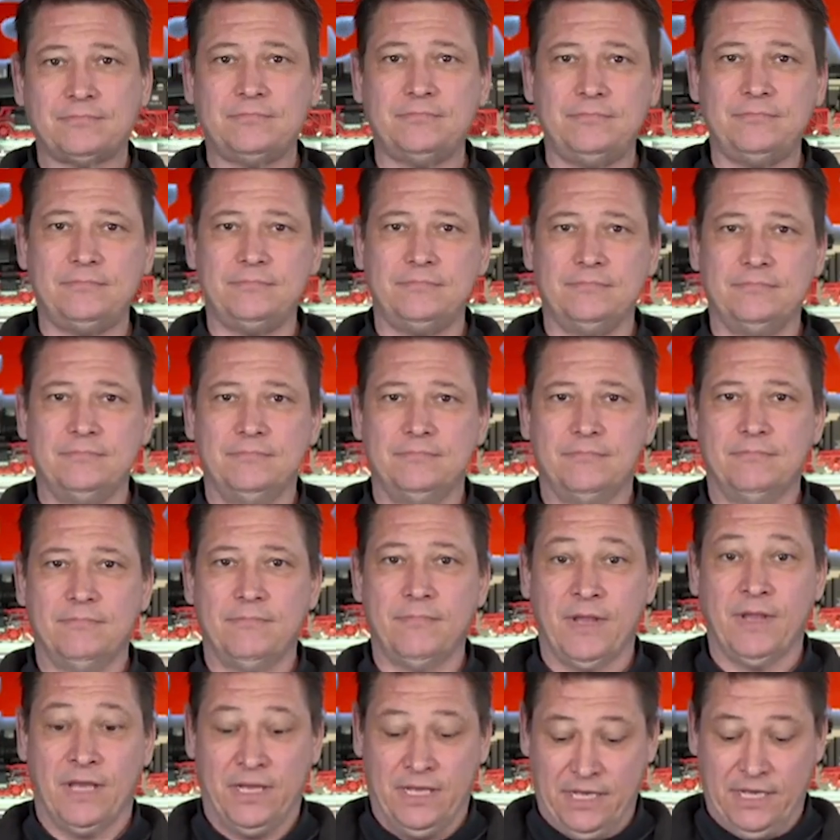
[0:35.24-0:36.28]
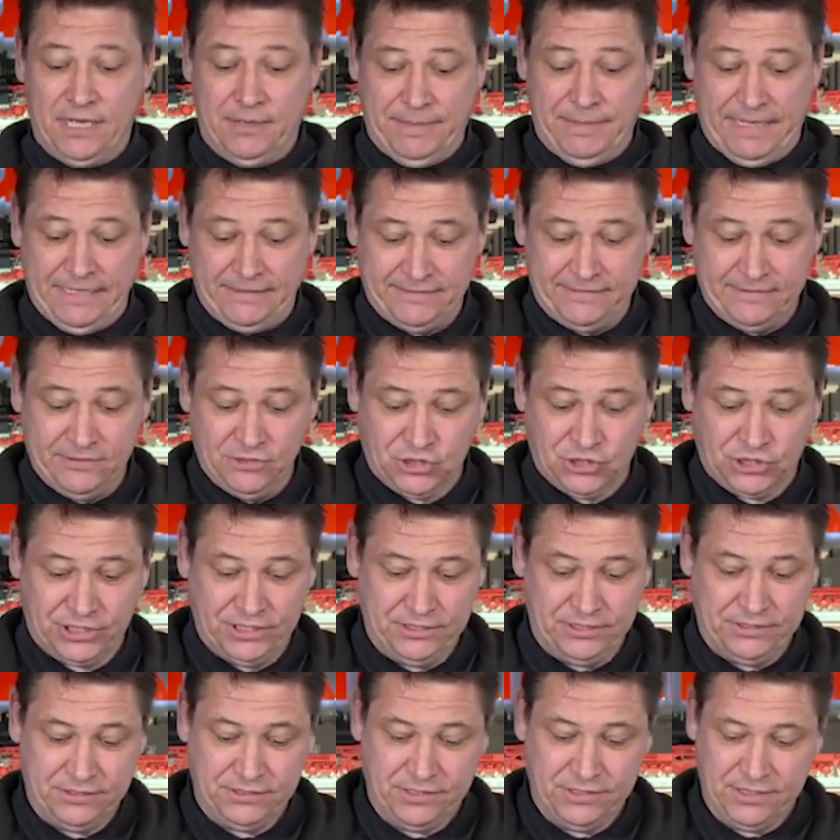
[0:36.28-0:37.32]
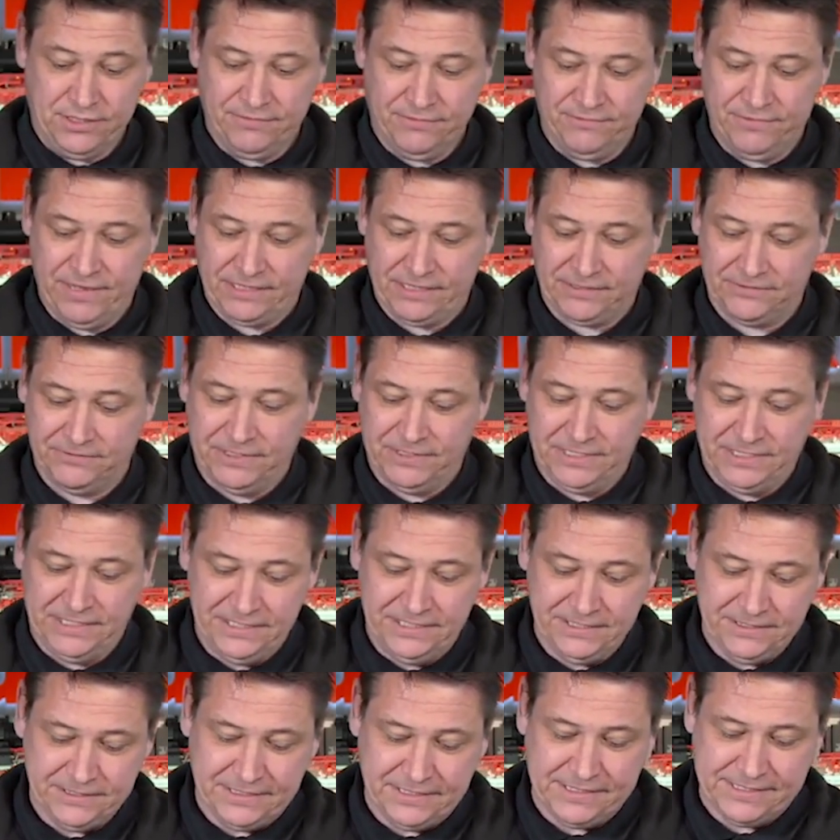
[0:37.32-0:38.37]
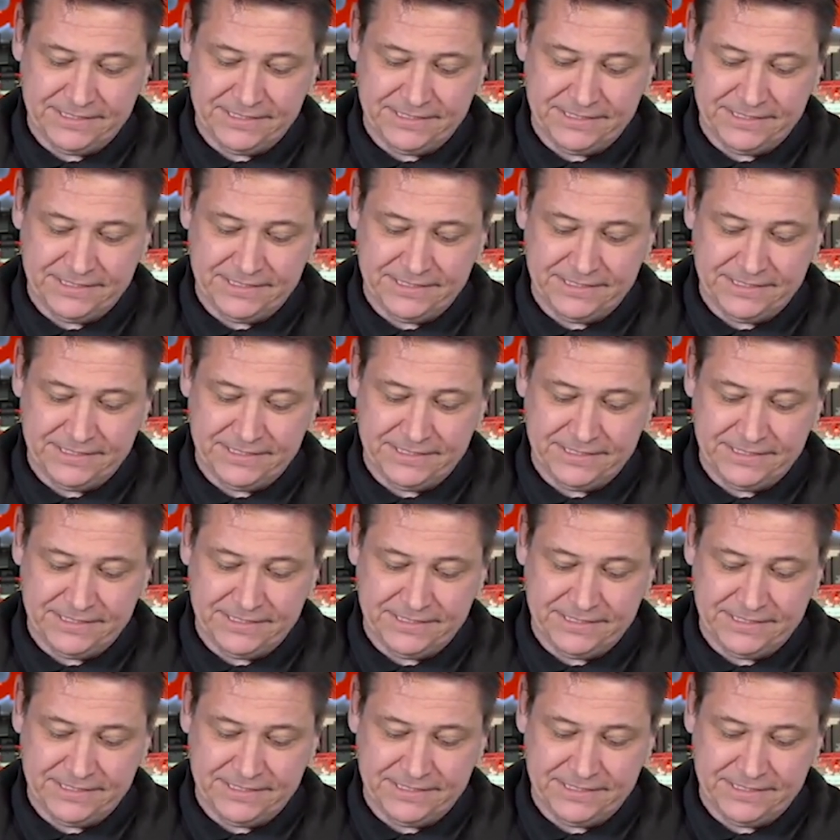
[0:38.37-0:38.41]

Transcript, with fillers: you can connect these two to the signal, and I'm going to